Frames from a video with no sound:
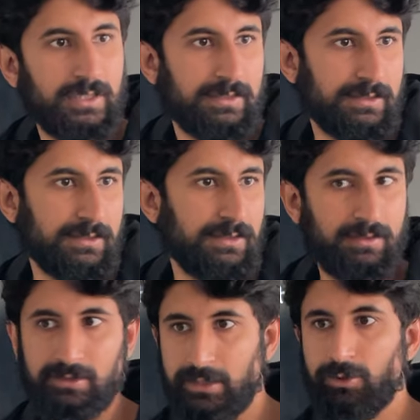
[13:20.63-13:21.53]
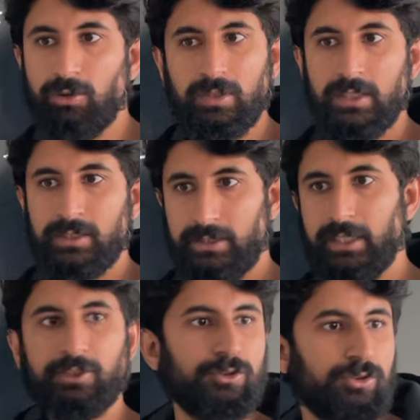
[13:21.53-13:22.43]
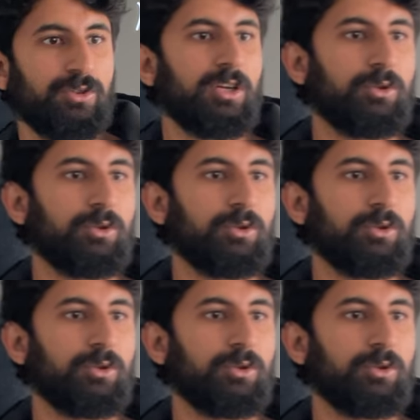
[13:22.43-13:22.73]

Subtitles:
this 0. There you should not